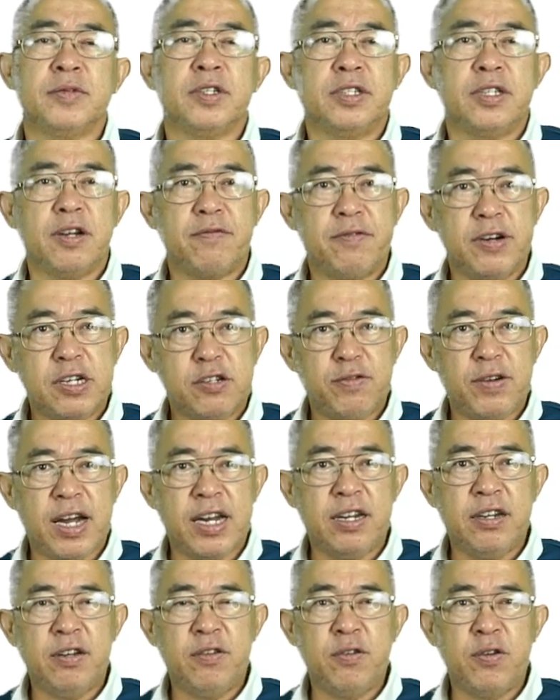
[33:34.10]
The first
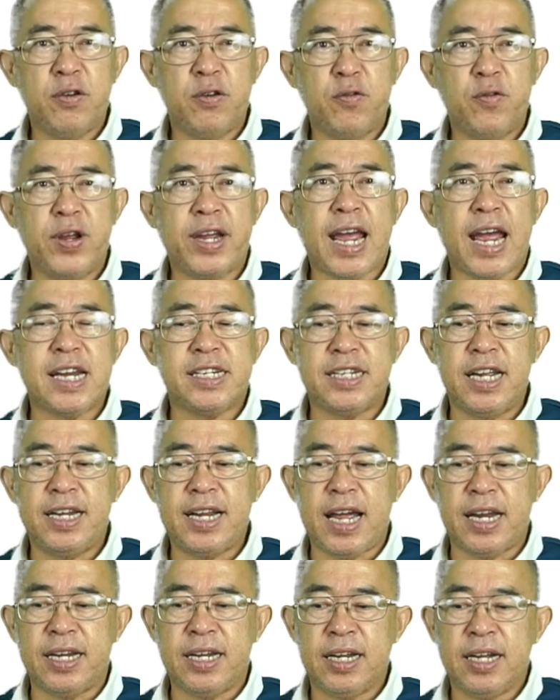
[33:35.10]
one, we can say
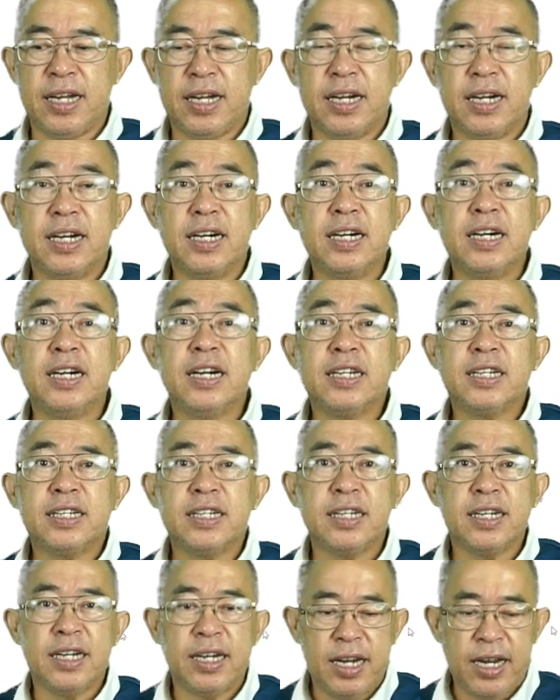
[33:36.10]
that Earth
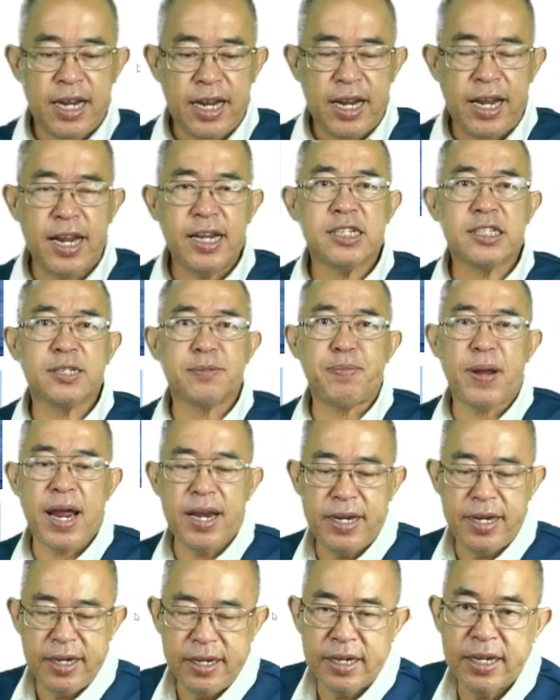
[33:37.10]

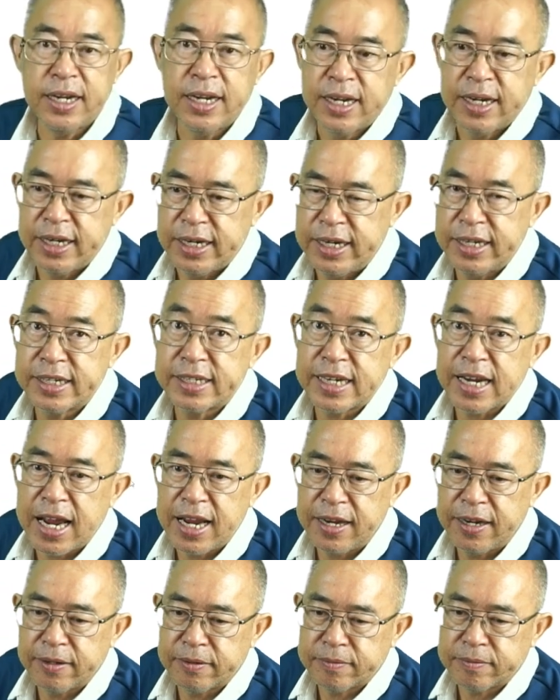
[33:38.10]
expanding its
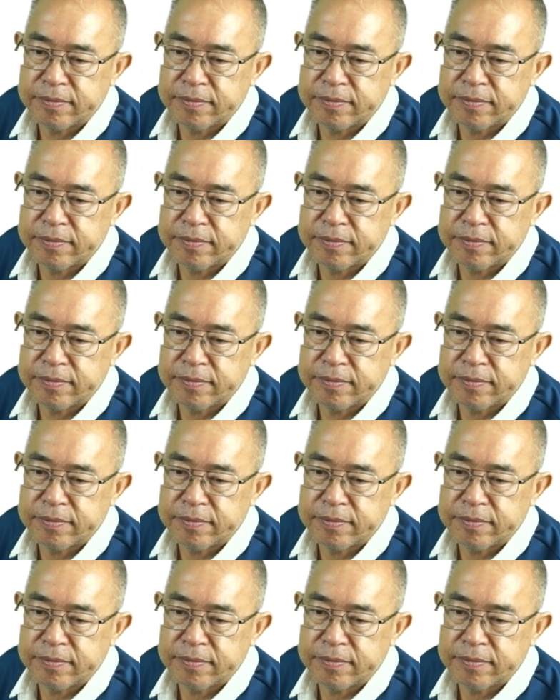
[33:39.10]
side.